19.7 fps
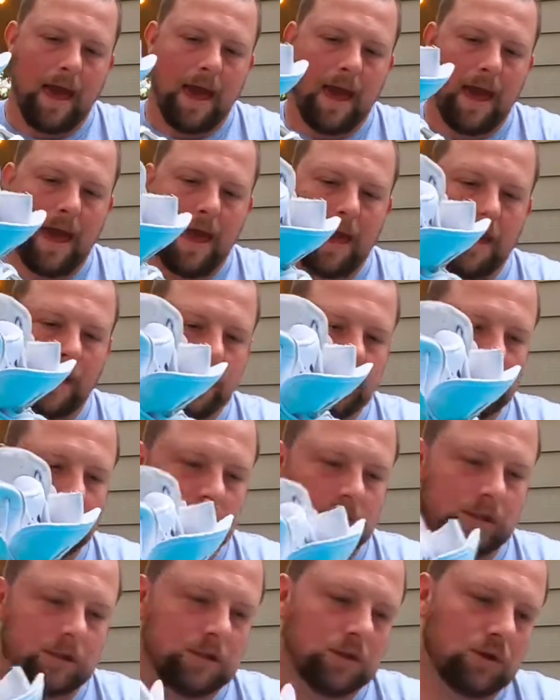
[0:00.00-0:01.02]

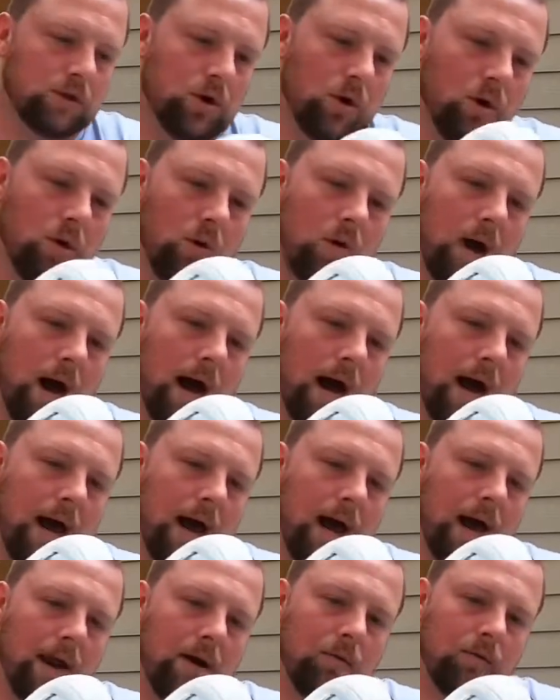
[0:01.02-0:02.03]
And so
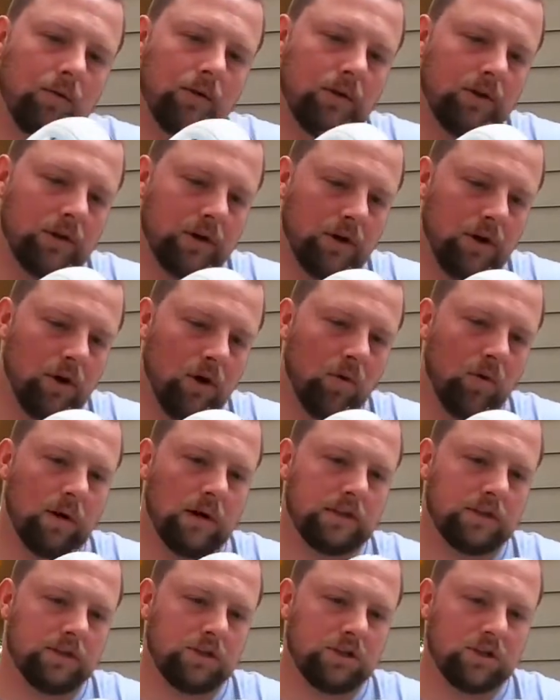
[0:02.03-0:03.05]
I don't really know
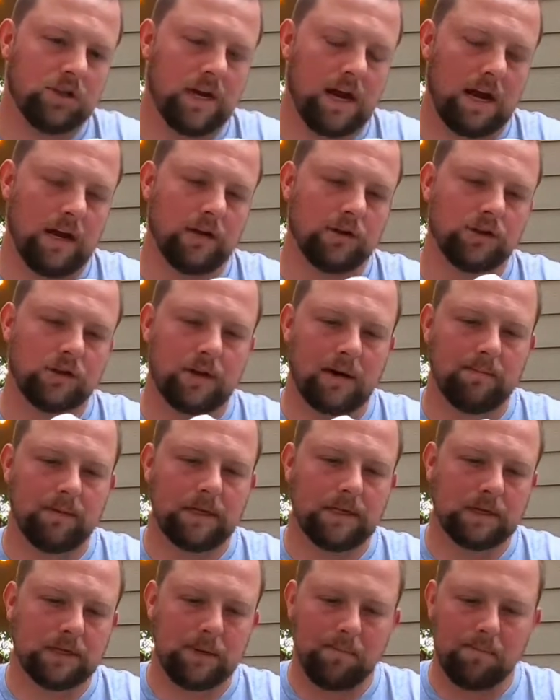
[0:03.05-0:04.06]
what's changed. I
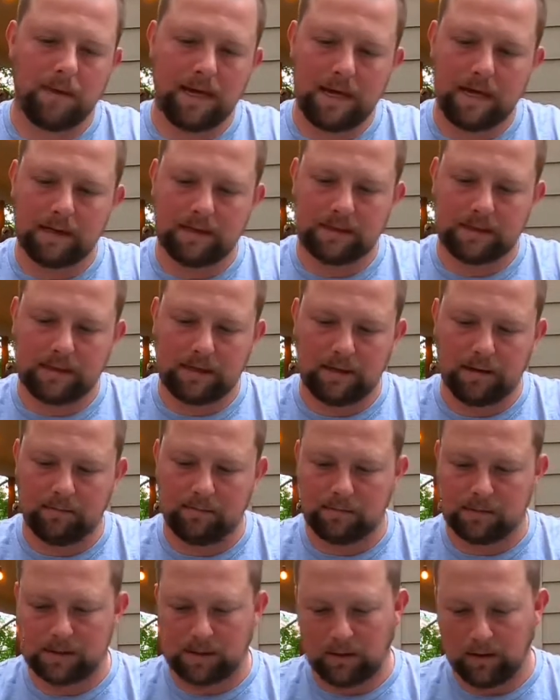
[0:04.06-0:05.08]
mean, to me, it
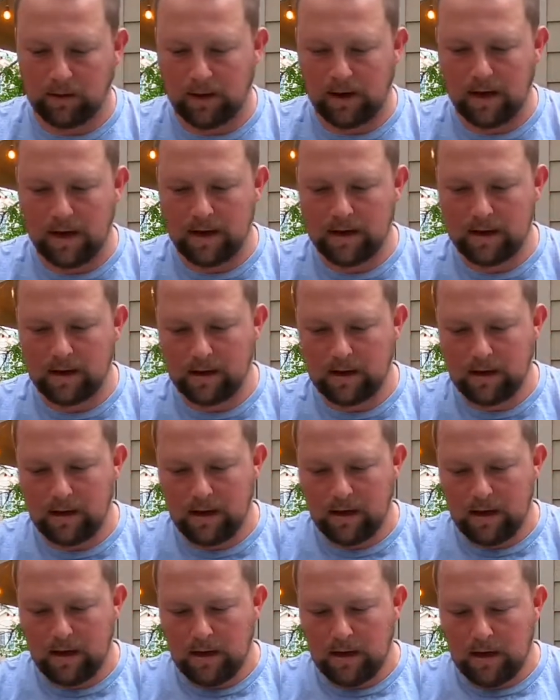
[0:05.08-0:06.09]
seems like,
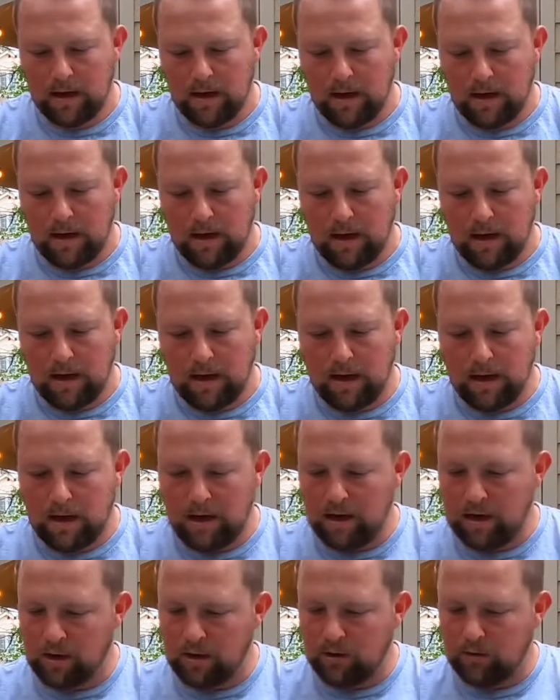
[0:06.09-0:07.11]

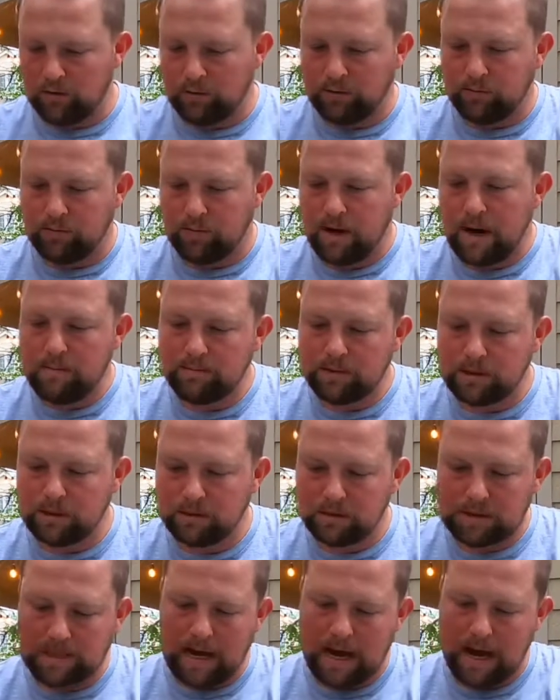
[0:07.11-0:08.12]
the Rems
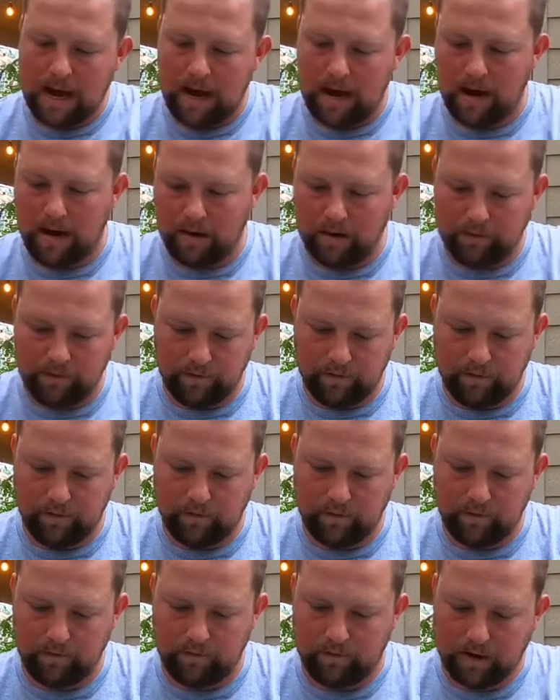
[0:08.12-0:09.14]
used to have,
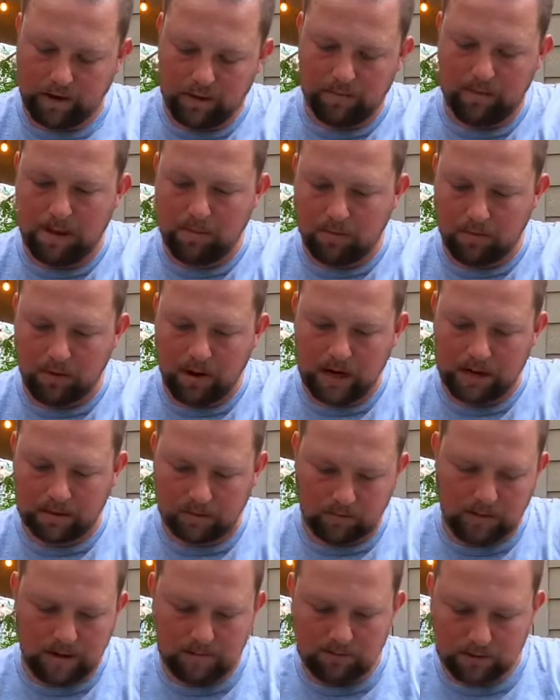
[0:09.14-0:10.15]
if I remember right,
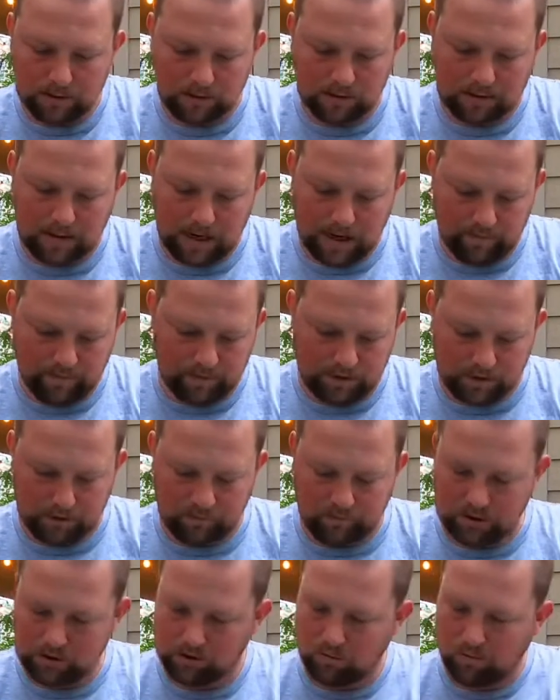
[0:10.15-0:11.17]
the Rems used to have
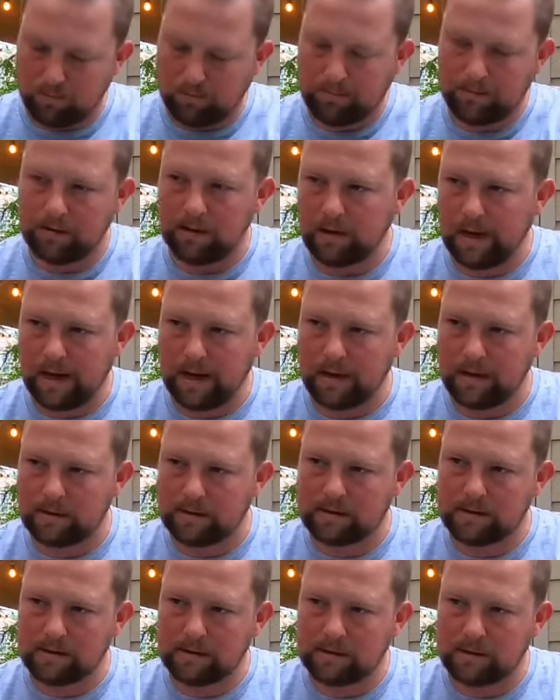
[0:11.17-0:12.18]
individual
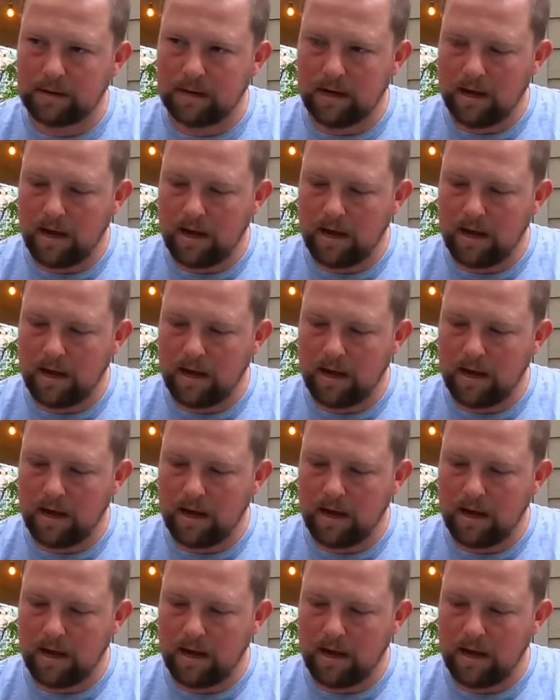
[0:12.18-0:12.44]
plates.